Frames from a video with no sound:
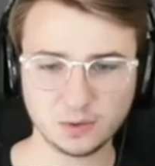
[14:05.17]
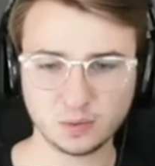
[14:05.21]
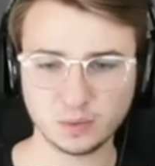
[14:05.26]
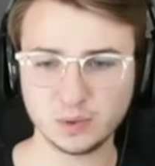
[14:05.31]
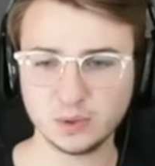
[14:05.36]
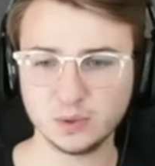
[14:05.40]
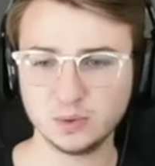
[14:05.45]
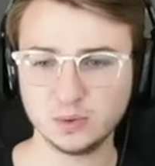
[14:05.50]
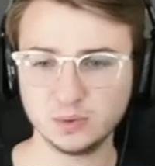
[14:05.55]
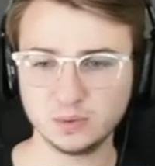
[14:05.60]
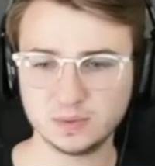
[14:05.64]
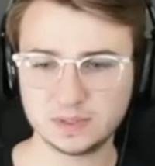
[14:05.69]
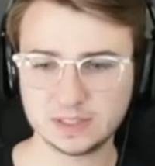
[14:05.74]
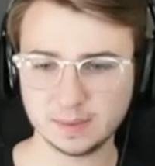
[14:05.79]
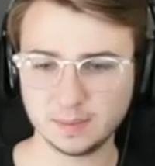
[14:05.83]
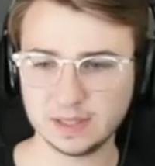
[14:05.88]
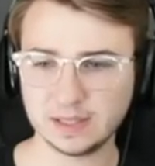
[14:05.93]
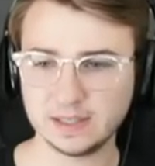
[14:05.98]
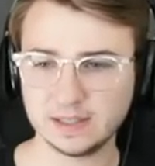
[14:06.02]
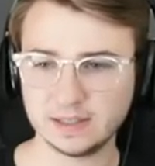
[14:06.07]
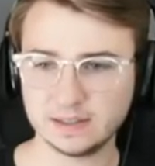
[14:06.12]
through some
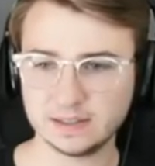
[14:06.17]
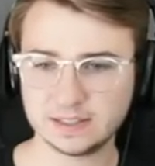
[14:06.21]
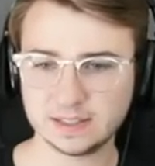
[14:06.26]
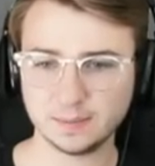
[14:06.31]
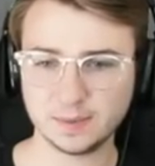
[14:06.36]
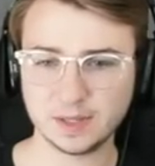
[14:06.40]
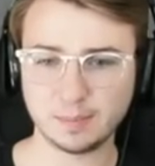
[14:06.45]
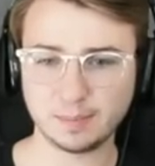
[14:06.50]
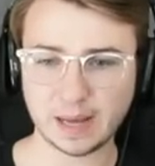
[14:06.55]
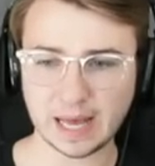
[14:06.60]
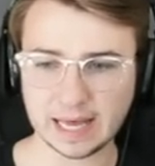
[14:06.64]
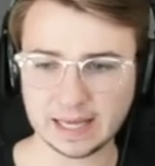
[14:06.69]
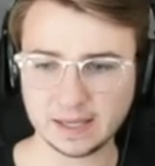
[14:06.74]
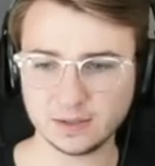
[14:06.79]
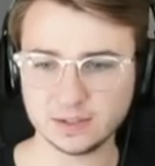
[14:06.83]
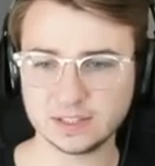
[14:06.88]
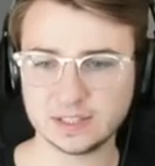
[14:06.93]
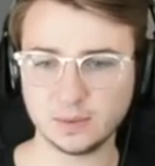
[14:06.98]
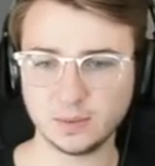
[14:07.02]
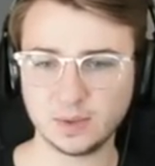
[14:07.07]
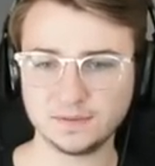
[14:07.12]
of the some of the
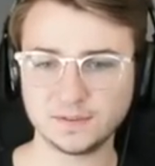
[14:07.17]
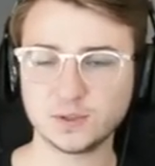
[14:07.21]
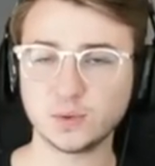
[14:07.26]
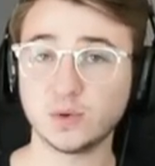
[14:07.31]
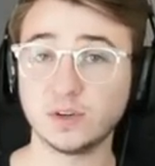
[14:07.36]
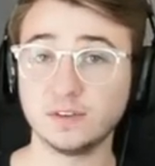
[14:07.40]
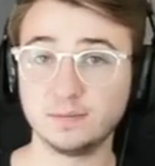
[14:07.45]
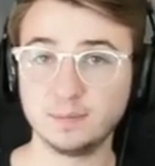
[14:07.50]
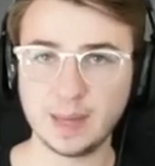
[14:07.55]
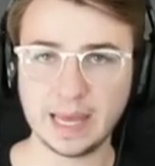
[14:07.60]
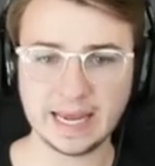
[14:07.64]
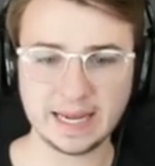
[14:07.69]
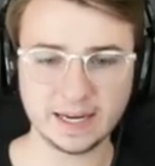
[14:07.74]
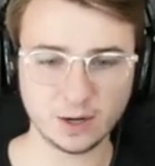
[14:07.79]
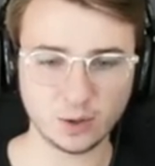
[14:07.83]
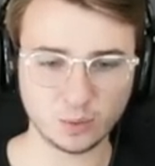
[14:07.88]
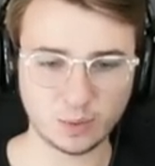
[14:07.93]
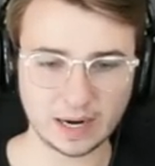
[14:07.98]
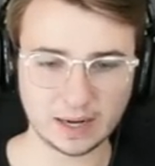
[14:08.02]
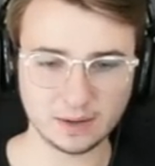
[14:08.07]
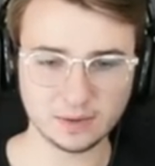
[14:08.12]
piles that we've sort of made
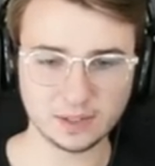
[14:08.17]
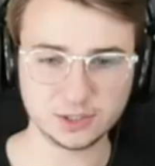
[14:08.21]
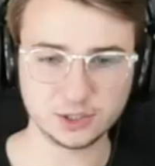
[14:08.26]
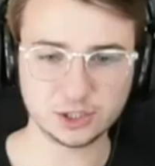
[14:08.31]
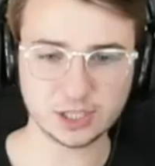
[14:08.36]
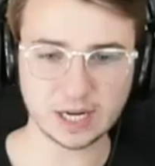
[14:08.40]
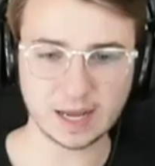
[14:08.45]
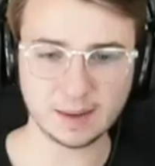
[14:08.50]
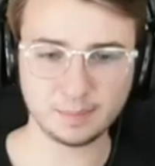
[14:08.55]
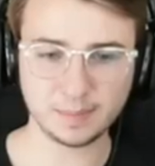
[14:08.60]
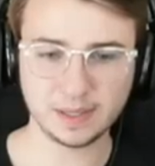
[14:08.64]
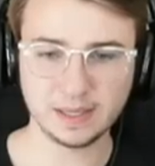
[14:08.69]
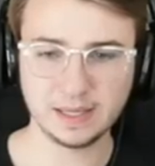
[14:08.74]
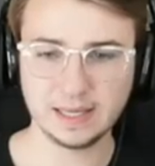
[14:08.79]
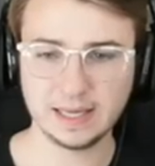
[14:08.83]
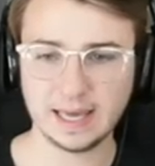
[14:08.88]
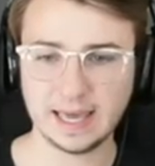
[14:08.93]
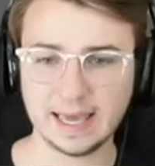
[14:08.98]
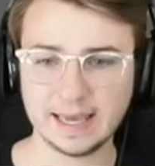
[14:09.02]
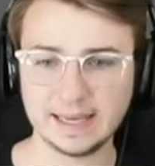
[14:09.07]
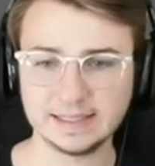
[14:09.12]
around the shop.
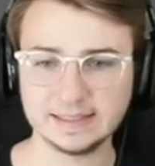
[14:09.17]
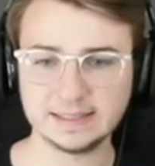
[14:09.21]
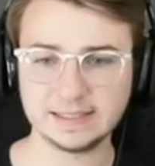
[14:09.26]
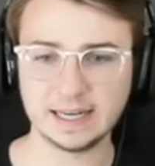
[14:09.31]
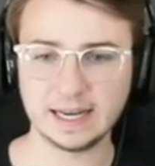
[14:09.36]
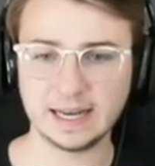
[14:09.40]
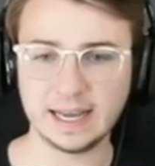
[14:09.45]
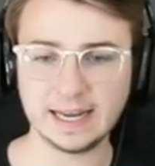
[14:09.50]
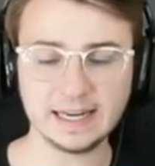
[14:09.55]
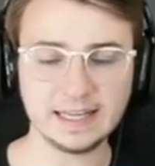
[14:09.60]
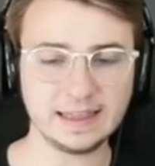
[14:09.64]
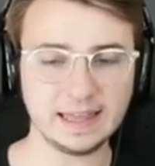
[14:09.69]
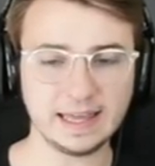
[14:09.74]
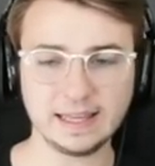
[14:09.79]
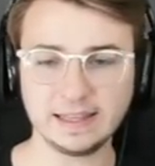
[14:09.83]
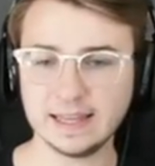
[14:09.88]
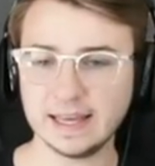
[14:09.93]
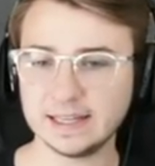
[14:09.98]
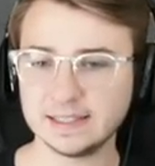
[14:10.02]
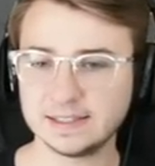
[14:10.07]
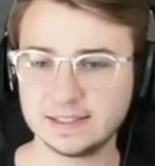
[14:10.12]
And uh, anything
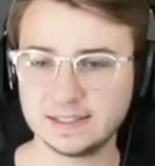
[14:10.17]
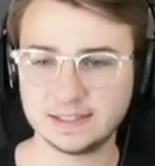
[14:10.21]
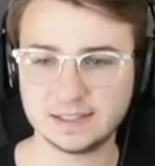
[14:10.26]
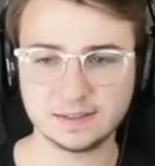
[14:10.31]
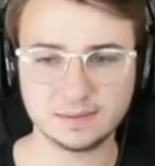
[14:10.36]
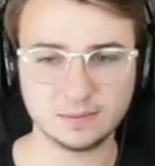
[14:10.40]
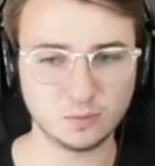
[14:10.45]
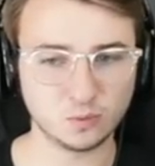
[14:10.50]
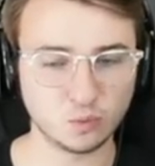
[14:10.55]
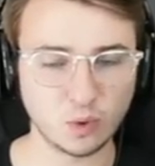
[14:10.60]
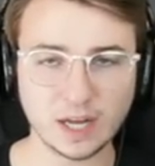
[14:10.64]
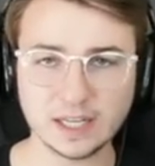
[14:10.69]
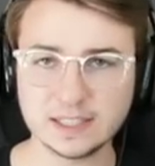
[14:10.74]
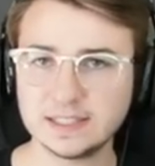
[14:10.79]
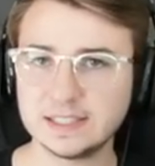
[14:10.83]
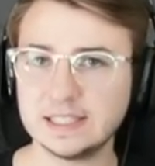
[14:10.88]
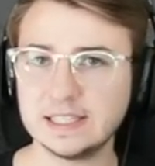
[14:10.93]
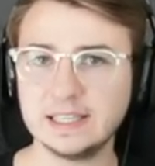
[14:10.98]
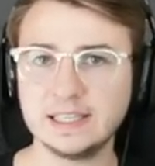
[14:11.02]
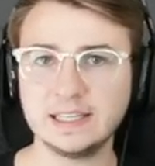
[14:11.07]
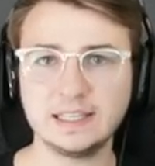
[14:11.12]
that's
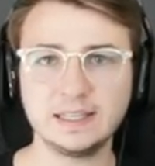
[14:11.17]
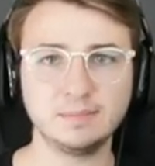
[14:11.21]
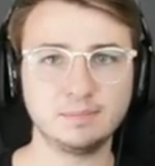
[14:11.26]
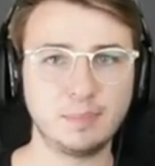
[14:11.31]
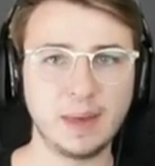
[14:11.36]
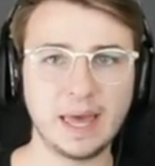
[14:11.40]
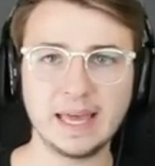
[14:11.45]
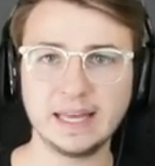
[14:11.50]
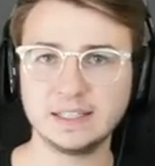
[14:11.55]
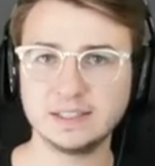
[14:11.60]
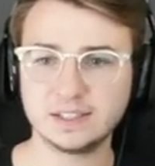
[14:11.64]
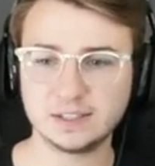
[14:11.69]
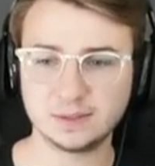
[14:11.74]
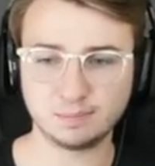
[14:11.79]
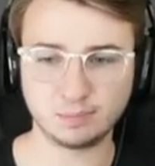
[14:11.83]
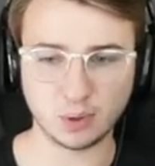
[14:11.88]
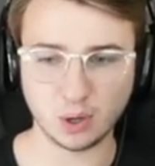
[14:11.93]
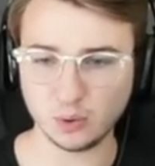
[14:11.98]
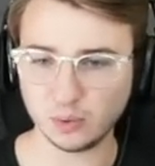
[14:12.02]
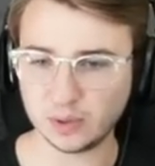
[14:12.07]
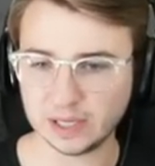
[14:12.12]
rusty, bent,
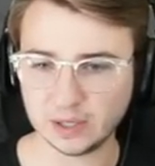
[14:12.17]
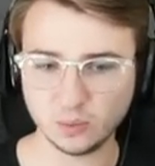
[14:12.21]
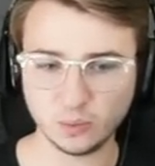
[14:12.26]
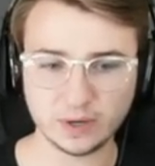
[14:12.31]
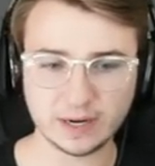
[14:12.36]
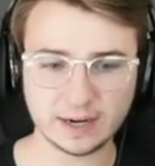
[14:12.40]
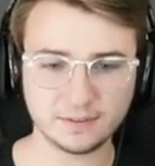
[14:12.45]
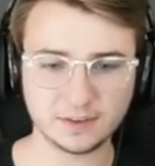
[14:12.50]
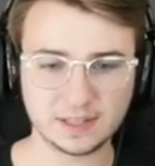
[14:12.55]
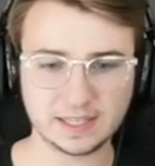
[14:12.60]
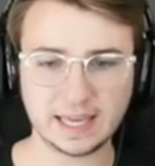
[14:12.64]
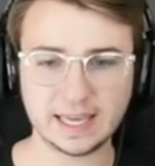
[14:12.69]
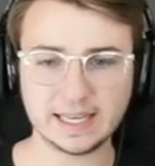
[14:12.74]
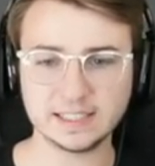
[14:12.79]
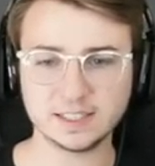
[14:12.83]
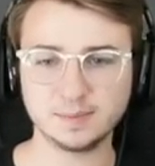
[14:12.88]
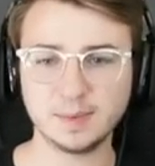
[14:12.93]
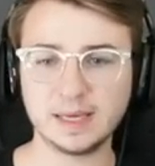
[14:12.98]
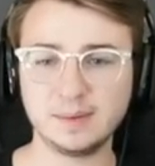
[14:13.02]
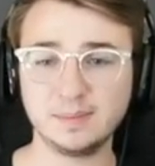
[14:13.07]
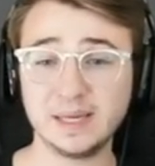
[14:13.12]
broken, whatever the
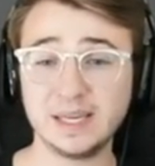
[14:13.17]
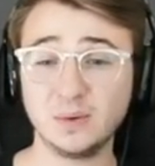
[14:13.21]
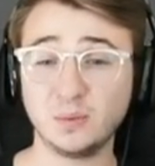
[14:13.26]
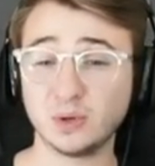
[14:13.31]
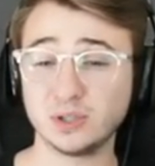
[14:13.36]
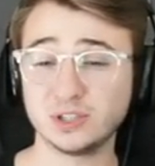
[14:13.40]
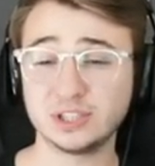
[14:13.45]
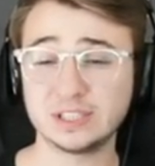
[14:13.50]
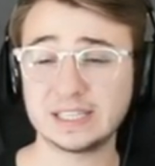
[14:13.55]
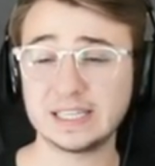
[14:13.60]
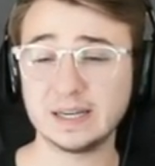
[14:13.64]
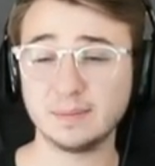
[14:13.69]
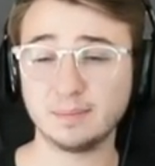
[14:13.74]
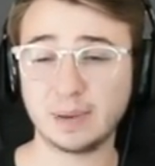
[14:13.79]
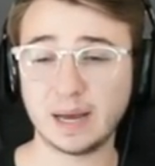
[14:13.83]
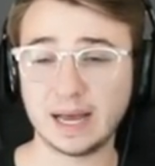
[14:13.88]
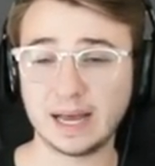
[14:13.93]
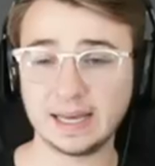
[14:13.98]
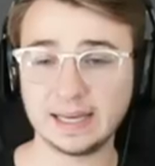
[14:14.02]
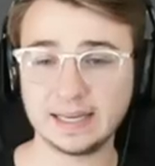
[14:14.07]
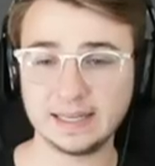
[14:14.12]
case may be, we're just going to
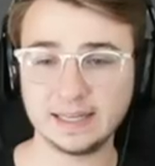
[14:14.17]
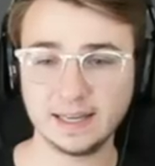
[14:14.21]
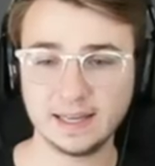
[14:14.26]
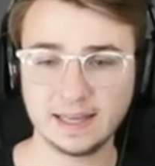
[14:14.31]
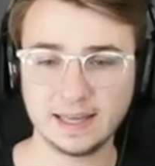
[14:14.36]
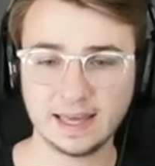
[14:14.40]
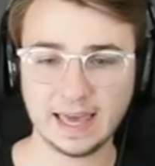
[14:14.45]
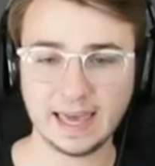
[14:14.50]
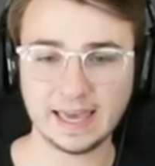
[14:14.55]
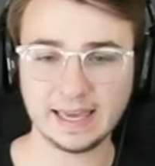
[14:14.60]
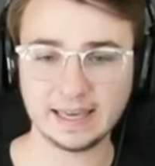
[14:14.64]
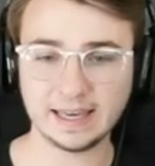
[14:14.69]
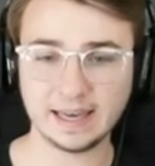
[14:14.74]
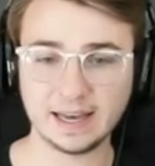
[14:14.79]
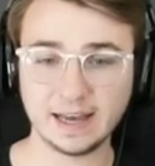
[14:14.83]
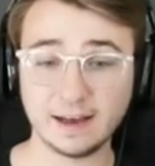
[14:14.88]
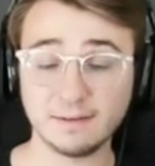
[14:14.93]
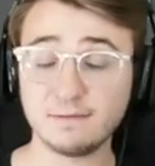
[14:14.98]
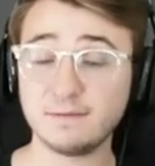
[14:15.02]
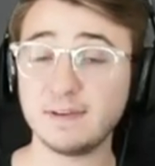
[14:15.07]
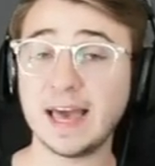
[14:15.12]
buy a,
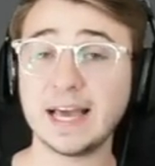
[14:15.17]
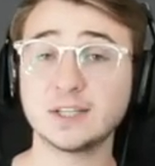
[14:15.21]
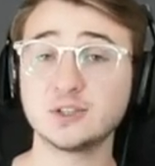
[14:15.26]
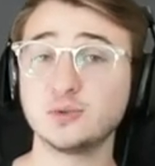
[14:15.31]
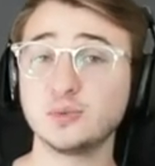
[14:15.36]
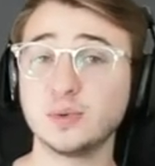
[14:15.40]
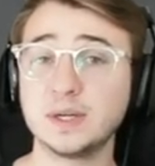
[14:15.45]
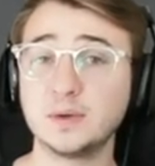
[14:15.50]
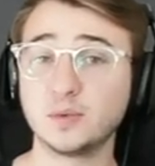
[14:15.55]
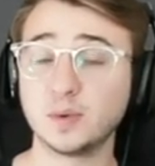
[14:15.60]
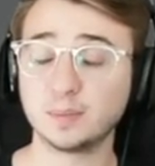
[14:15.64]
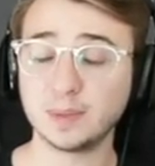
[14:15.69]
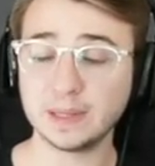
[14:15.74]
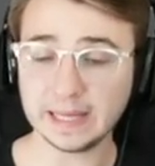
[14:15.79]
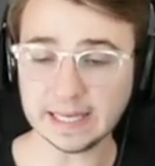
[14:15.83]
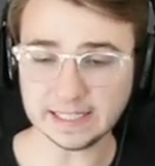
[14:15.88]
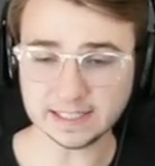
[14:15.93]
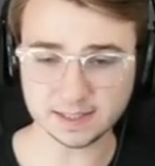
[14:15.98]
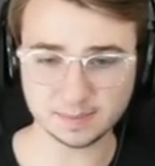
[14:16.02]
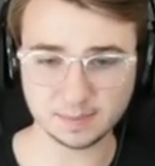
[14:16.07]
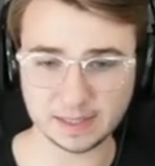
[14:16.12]
uh, a factory
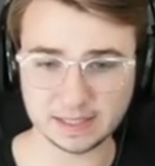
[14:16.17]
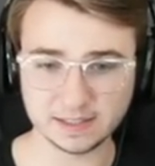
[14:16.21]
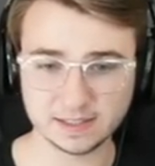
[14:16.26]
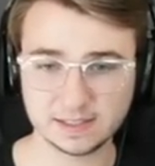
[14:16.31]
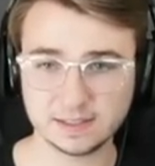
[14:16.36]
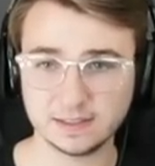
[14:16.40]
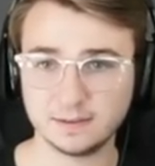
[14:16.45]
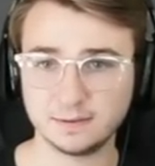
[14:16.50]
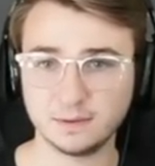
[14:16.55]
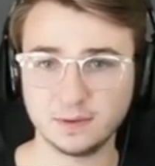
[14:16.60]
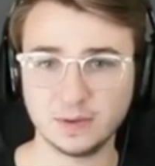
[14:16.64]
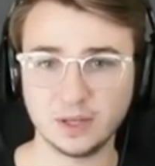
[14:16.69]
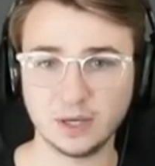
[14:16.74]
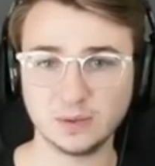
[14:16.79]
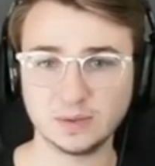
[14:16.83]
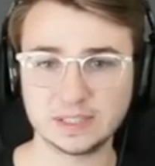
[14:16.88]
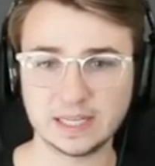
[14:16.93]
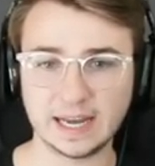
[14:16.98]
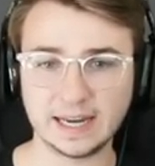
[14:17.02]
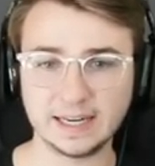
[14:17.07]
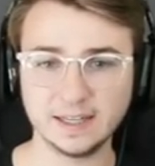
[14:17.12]
replacement for
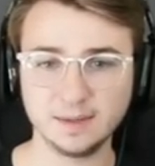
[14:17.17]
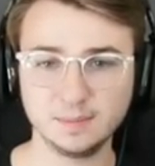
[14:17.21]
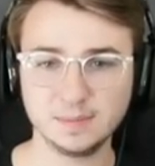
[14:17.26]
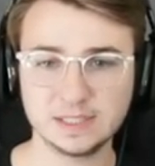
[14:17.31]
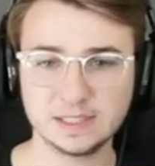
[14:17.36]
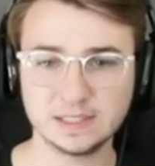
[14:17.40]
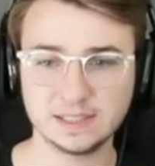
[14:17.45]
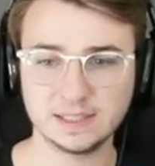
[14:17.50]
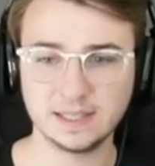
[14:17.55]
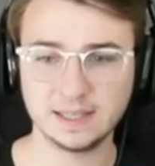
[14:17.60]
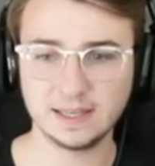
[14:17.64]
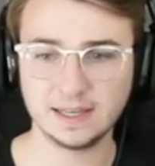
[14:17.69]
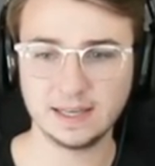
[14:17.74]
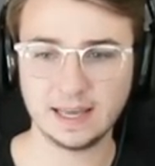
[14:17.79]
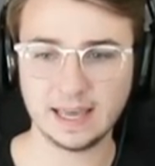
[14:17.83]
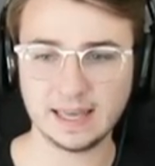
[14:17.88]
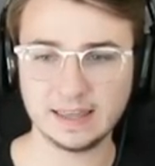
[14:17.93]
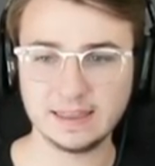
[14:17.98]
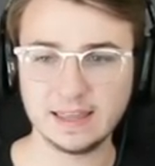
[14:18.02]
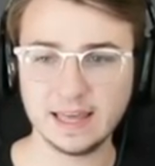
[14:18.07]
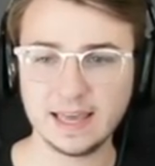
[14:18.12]
those items.
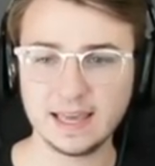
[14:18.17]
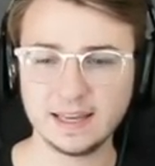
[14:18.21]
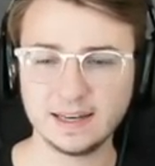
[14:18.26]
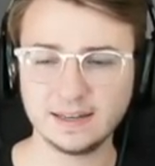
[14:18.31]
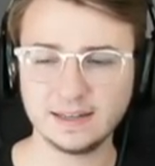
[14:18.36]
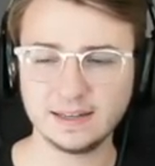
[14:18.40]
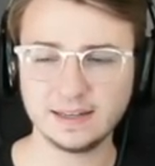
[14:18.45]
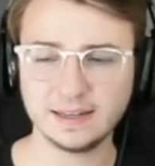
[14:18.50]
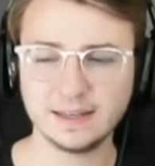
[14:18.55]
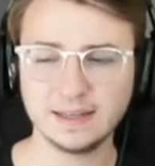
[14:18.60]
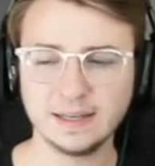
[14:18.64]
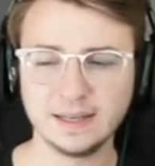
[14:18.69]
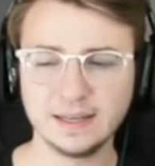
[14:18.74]
And then